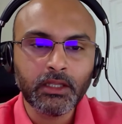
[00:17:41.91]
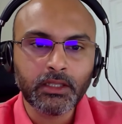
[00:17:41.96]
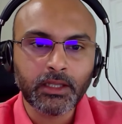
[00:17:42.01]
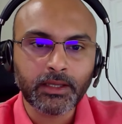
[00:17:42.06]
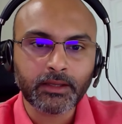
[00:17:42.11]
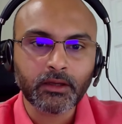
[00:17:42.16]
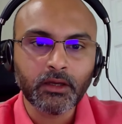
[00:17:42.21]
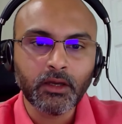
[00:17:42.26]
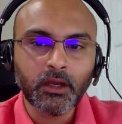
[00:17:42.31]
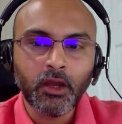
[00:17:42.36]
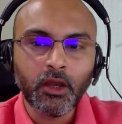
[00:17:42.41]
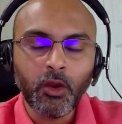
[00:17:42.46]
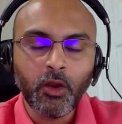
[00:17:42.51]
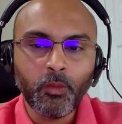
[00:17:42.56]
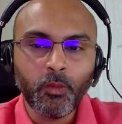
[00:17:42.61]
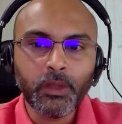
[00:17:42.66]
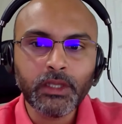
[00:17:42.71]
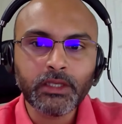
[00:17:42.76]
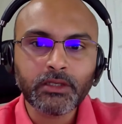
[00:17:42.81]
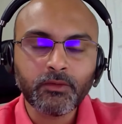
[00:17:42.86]
Like,
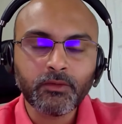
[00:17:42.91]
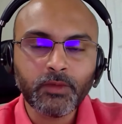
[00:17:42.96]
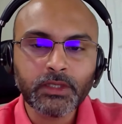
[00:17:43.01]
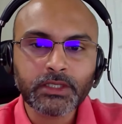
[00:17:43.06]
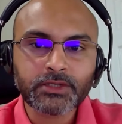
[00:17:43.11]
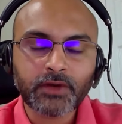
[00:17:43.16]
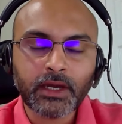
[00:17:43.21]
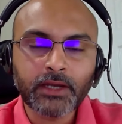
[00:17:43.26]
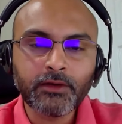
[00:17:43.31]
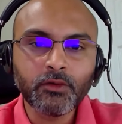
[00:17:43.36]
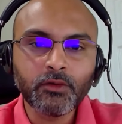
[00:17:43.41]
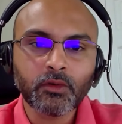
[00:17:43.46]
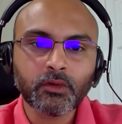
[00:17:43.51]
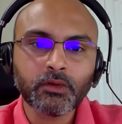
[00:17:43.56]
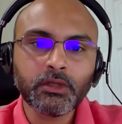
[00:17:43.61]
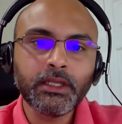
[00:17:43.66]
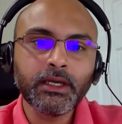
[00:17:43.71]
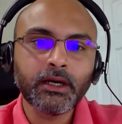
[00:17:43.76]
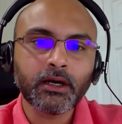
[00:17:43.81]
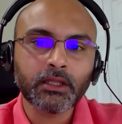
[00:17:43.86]
we try to
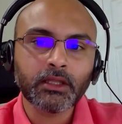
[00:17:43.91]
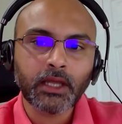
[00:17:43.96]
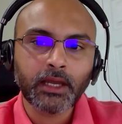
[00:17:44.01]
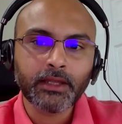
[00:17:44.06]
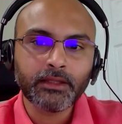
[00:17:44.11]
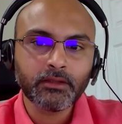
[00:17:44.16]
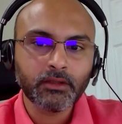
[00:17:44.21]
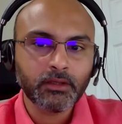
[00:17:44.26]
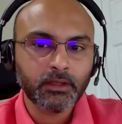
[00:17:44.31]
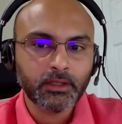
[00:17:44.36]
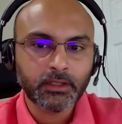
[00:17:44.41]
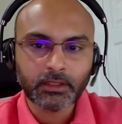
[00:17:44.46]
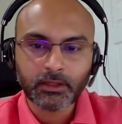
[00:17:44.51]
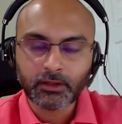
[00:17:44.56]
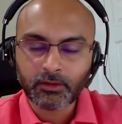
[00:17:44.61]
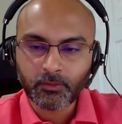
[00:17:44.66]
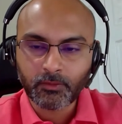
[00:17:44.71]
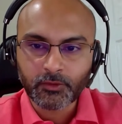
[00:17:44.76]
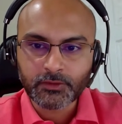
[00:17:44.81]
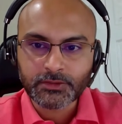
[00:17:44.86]
only align the
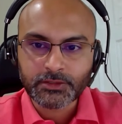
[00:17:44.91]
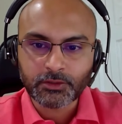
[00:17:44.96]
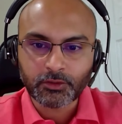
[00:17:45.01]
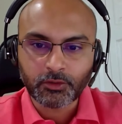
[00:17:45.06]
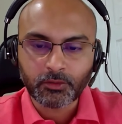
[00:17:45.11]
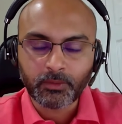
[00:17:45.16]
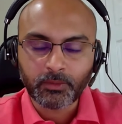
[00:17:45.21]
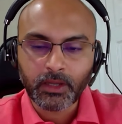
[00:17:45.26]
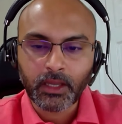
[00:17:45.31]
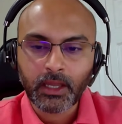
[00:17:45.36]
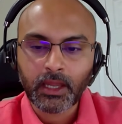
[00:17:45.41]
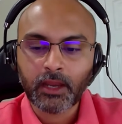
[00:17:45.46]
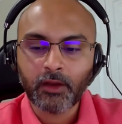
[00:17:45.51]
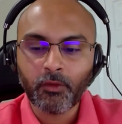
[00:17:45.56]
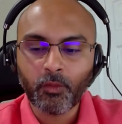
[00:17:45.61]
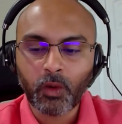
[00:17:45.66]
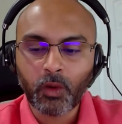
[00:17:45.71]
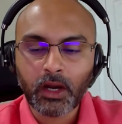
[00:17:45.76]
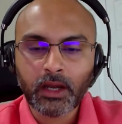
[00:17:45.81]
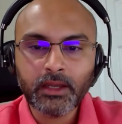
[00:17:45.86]
innermost loop.
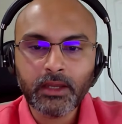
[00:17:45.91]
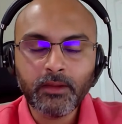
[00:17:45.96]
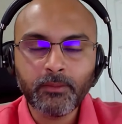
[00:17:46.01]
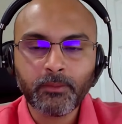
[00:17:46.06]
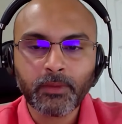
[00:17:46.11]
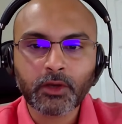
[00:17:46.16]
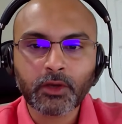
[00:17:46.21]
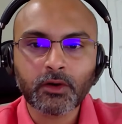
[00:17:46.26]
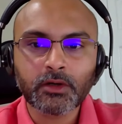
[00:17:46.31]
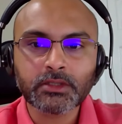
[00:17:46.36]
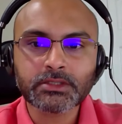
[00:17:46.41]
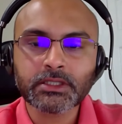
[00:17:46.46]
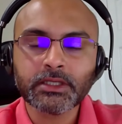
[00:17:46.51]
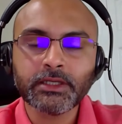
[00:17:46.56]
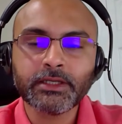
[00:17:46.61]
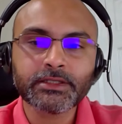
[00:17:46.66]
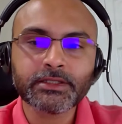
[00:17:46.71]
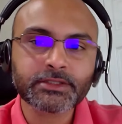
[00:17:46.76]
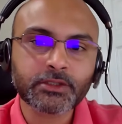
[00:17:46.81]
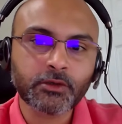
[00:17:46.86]
And why? Because
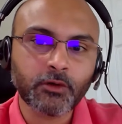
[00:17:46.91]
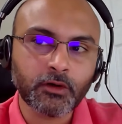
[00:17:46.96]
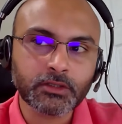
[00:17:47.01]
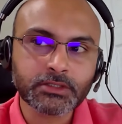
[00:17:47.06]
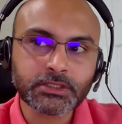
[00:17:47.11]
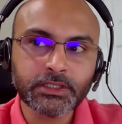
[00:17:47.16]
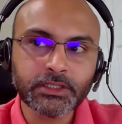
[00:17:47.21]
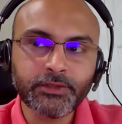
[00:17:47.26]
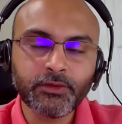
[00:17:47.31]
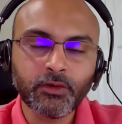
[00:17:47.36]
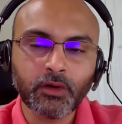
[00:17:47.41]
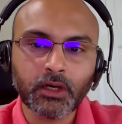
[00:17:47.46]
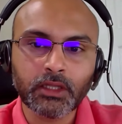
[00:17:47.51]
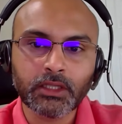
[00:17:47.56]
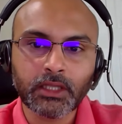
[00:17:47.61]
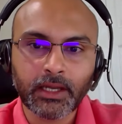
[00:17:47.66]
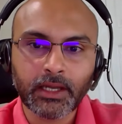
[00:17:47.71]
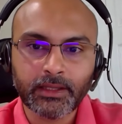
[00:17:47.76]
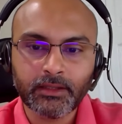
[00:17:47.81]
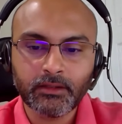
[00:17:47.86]
it is costly to
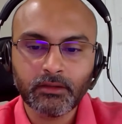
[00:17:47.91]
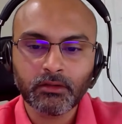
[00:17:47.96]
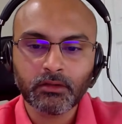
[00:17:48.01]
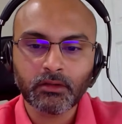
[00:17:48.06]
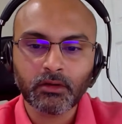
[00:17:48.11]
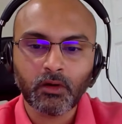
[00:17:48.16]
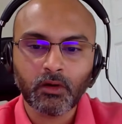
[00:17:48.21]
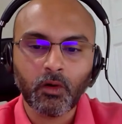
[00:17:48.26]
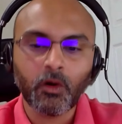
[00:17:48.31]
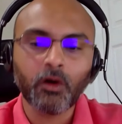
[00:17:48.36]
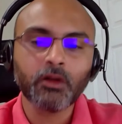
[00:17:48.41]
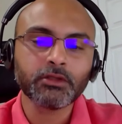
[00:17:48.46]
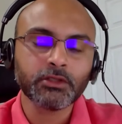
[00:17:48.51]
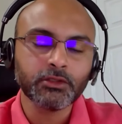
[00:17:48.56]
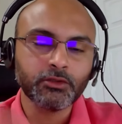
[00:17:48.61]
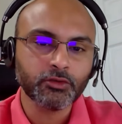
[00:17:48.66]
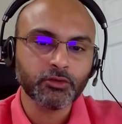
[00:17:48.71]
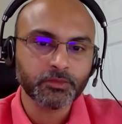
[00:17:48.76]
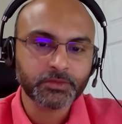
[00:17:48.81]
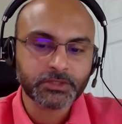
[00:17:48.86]
align all
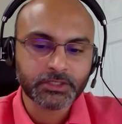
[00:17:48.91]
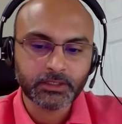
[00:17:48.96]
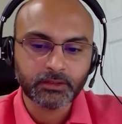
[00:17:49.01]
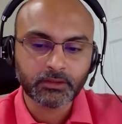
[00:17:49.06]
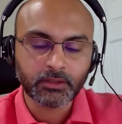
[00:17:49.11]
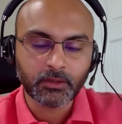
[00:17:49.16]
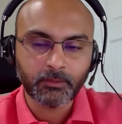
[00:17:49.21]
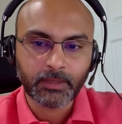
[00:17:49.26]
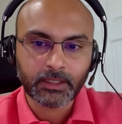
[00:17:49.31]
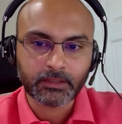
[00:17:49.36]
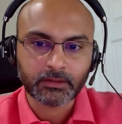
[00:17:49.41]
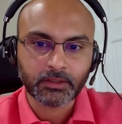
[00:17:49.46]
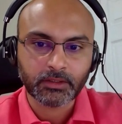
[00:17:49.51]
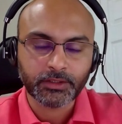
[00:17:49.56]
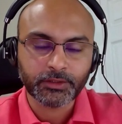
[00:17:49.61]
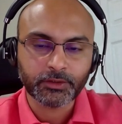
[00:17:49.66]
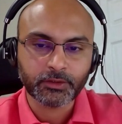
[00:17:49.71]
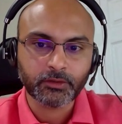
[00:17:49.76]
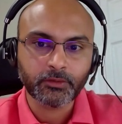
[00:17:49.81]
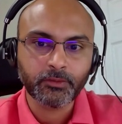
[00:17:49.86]
the loops in the method,
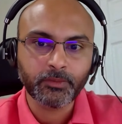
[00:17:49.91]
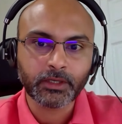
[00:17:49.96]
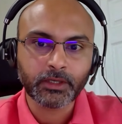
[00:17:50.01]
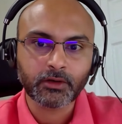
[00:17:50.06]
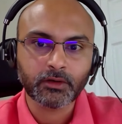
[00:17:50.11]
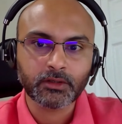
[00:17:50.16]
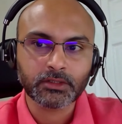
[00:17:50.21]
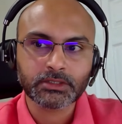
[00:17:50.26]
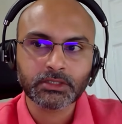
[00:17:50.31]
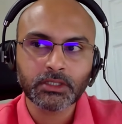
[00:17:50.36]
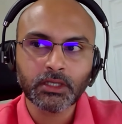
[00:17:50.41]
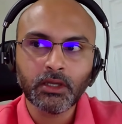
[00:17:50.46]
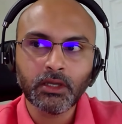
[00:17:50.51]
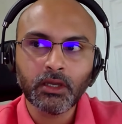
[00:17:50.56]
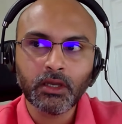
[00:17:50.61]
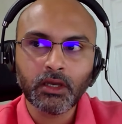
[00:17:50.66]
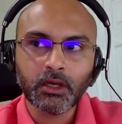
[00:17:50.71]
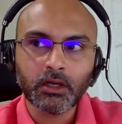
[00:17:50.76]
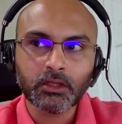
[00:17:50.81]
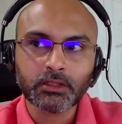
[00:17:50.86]
because
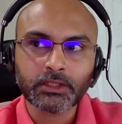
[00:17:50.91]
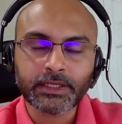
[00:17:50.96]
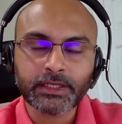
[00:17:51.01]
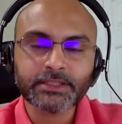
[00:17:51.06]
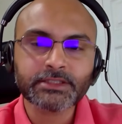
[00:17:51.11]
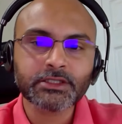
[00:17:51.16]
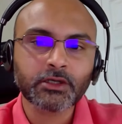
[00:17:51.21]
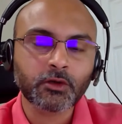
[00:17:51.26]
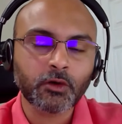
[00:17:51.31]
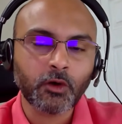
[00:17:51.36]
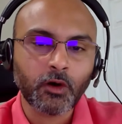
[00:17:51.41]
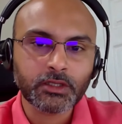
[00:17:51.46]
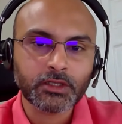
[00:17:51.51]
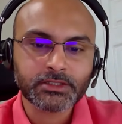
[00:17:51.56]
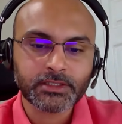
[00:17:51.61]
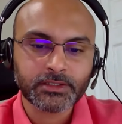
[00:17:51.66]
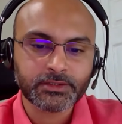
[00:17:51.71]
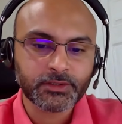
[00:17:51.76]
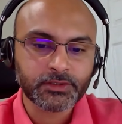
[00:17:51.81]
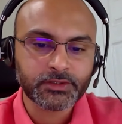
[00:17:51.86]
there is a
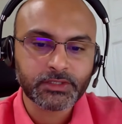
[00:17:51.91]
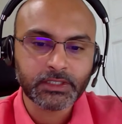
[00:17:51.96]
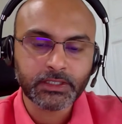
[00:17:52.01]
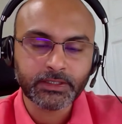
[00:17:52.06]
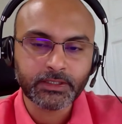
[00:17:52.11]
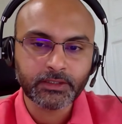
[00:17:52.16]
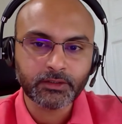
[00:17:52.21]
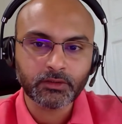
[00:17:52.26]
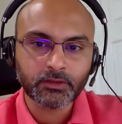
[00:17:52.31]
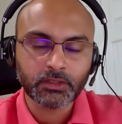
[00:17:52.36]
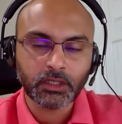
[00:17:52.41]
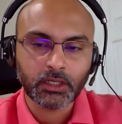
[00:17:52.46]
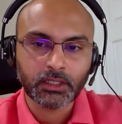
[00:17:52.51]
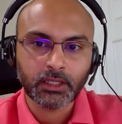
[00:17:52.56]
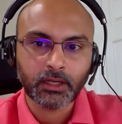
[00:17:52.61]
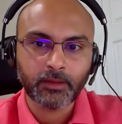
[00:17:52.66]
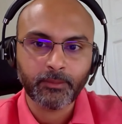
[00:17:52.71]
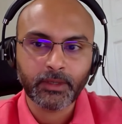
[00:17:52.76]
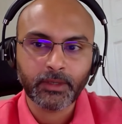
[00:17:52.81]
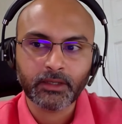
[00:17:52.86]
cost associated to the
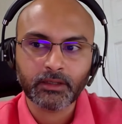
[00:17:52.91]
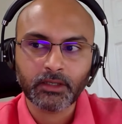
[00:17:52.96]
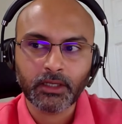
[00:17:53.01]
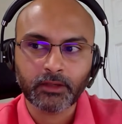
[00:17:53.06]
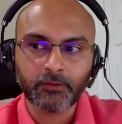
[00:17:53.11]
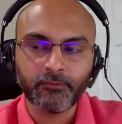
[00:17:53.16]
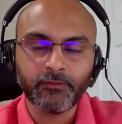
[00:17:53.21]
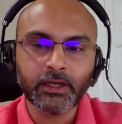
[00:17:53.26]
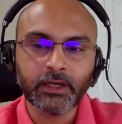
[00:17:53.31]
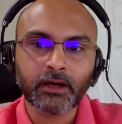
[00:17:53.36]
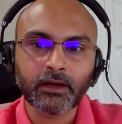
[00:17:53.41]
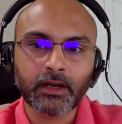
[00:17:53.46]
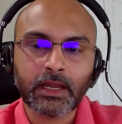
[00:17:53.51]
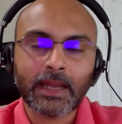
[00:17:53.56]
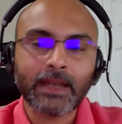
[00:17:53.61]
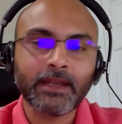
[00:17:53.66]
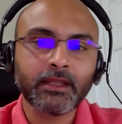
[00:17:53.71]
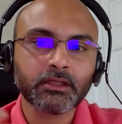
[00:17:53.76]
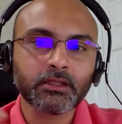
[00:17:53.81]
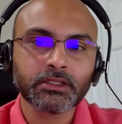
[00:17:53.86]
alignment. Like, we are
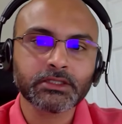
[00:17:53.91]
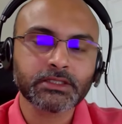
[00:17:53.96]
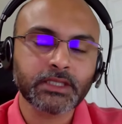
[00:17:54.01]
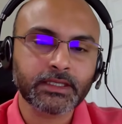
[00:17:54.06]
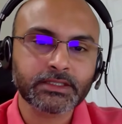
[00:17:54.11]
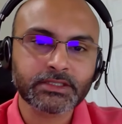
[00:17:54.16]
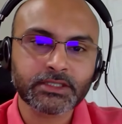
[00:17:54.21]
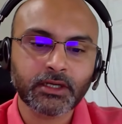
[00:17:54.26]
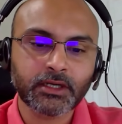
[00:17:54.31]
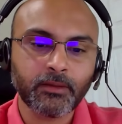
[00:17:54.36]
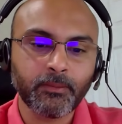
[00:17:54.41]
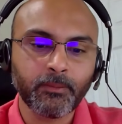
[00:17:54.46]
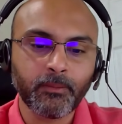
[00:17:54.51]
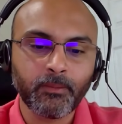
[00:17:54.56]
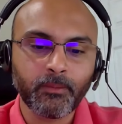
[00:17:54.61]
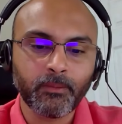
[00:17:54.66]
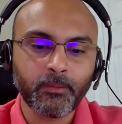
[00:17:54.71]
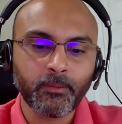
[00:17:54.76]
adding this extra